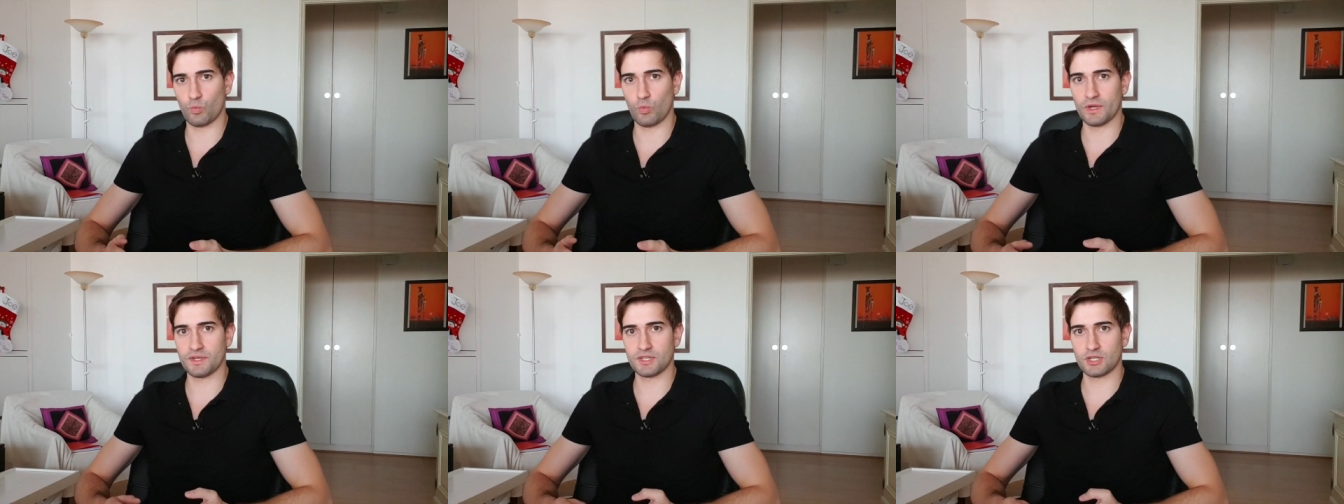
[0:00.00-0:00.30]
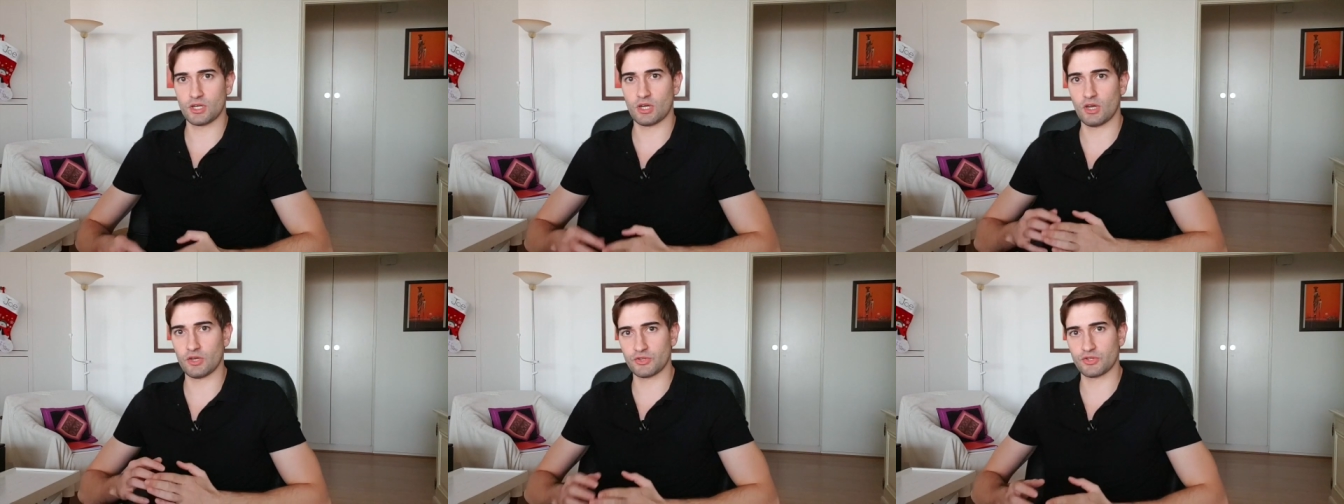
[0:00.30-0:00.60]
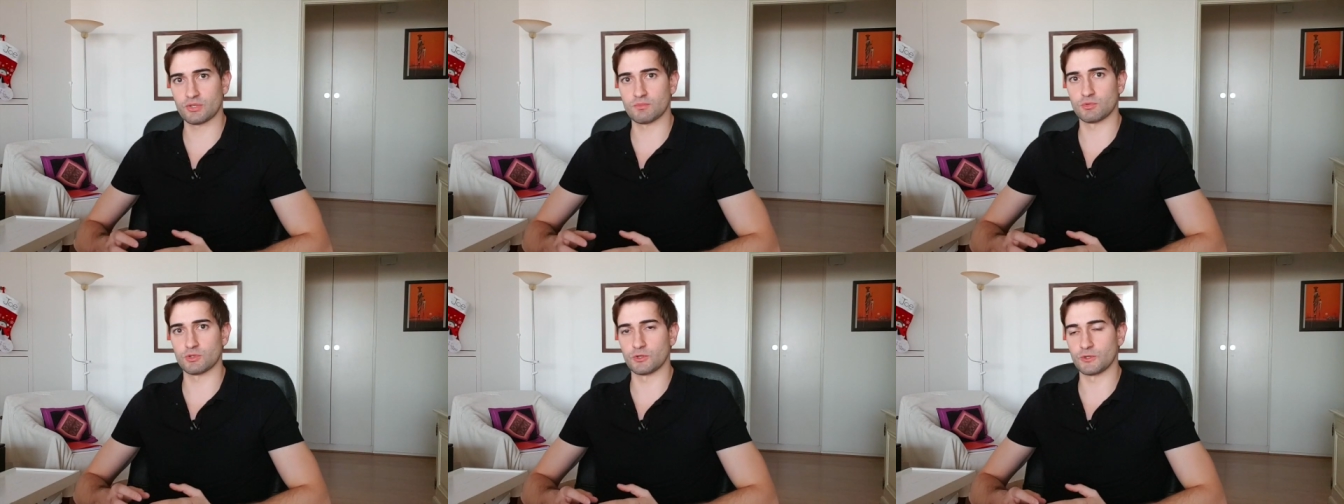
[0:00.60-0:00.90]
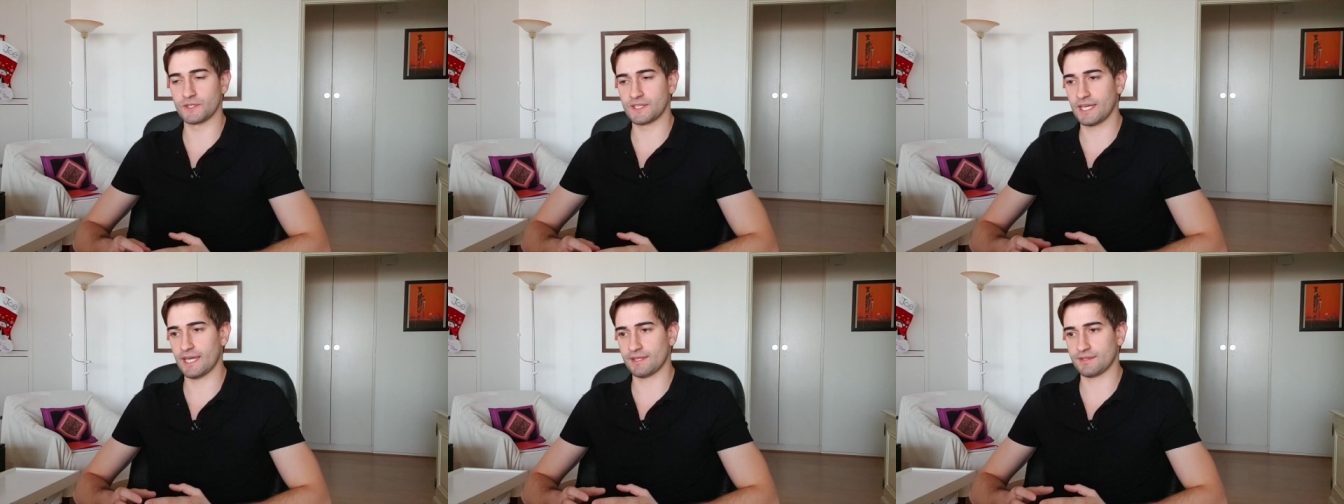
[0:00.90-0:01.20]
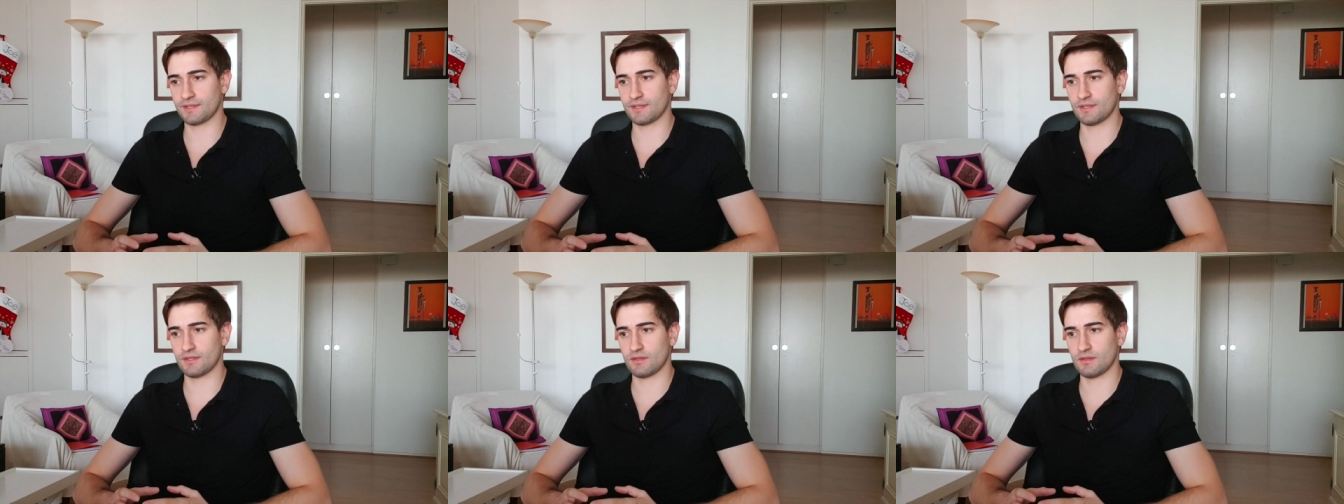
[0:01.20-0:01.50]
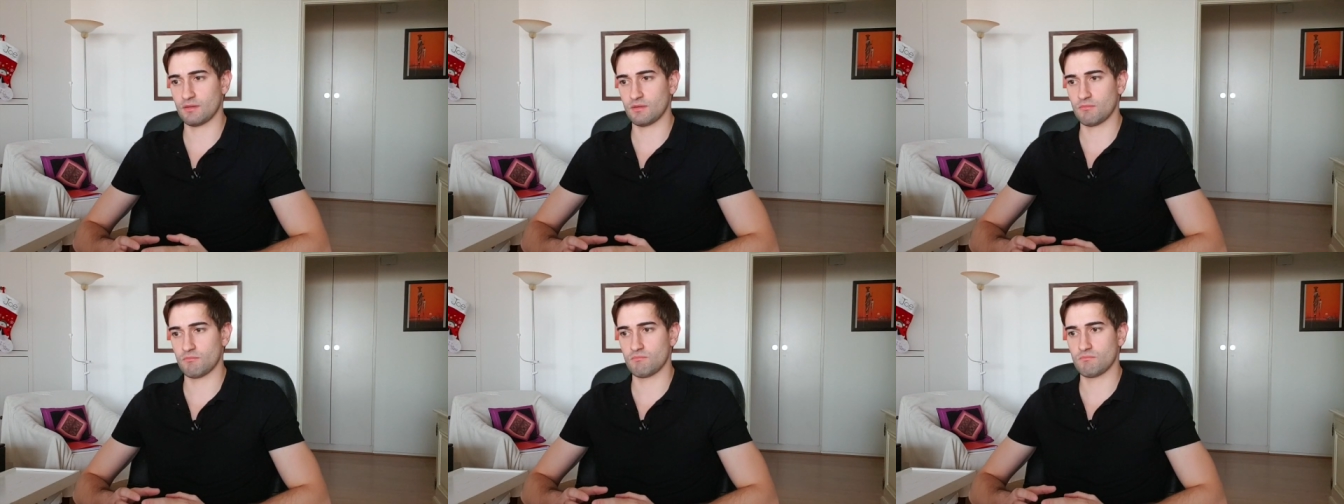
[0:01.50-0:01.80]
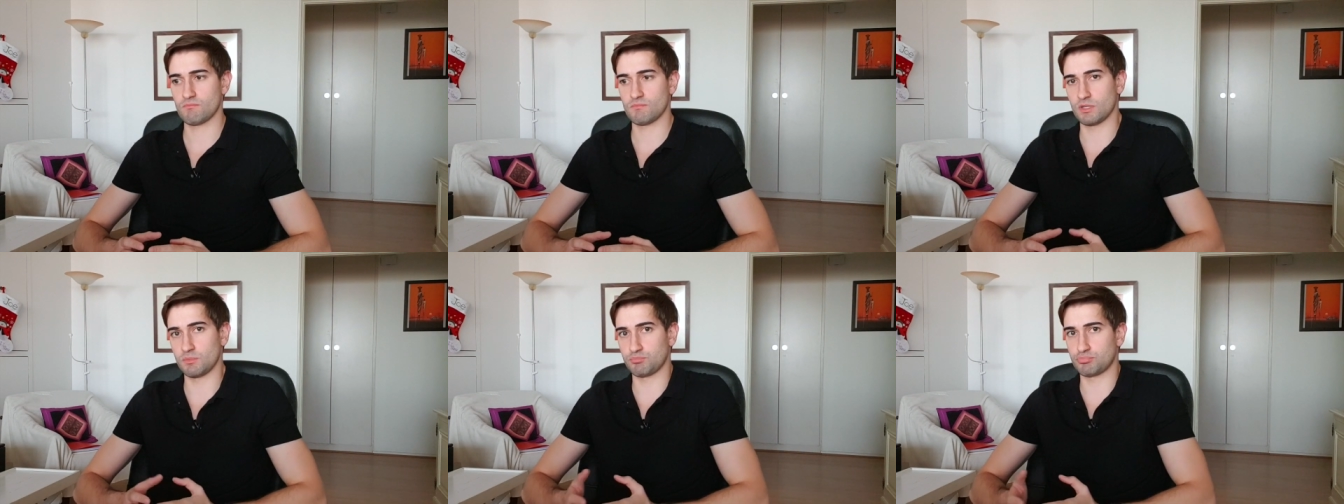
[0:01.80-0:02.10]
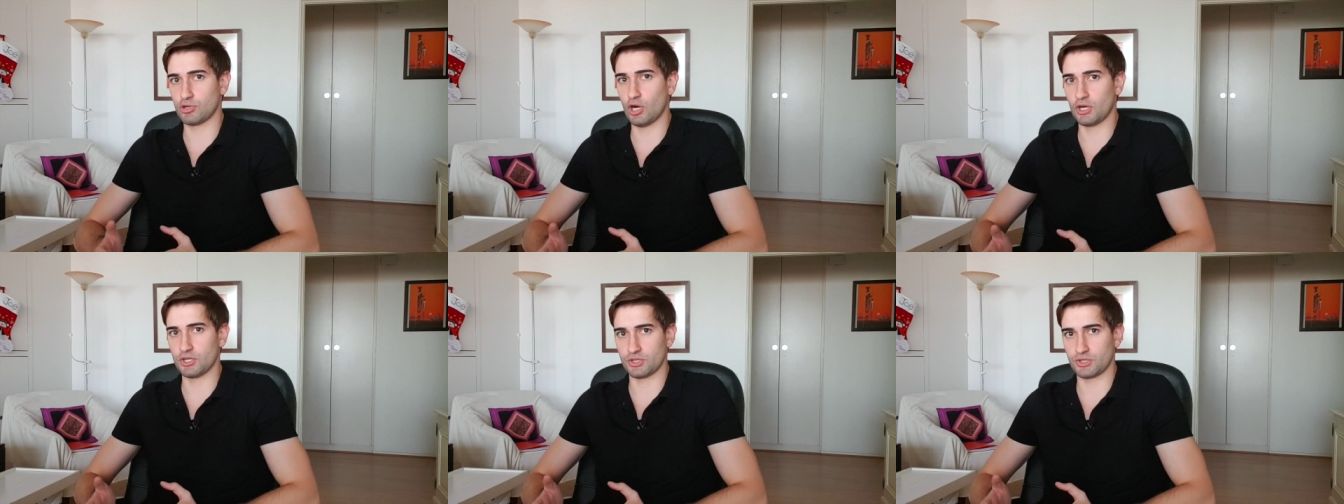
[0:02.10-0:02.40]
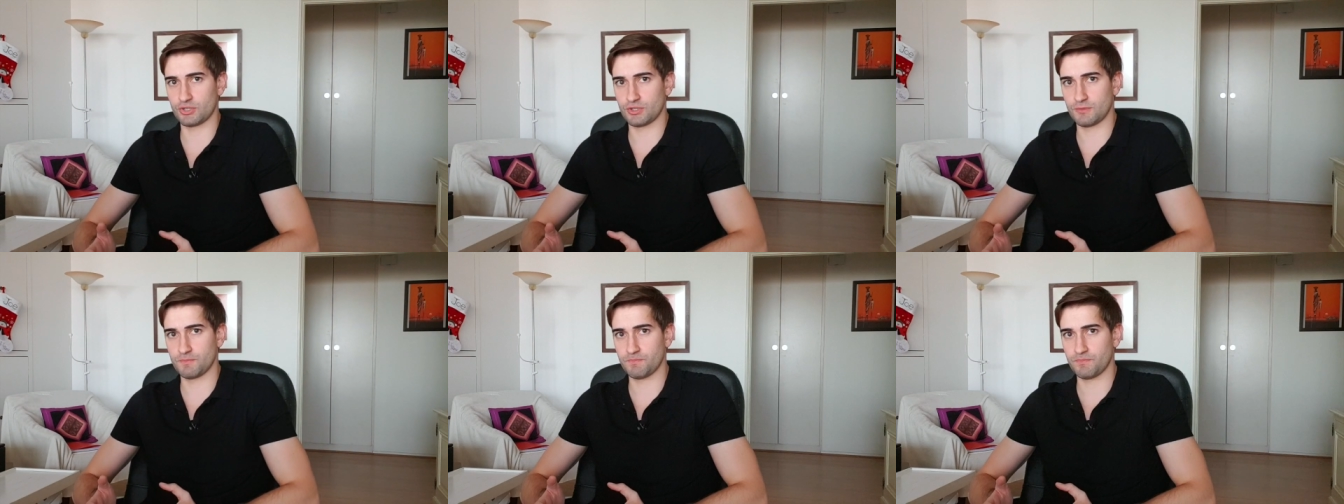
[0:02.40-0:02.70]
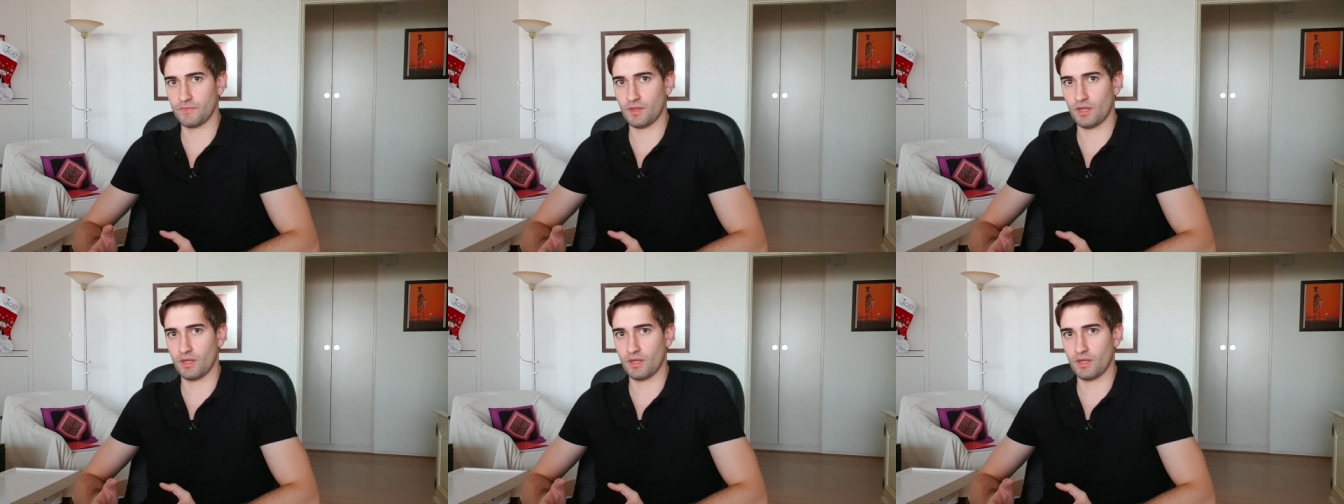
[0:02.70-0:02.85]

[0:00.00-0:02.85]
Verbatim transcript: when the customer gets the product,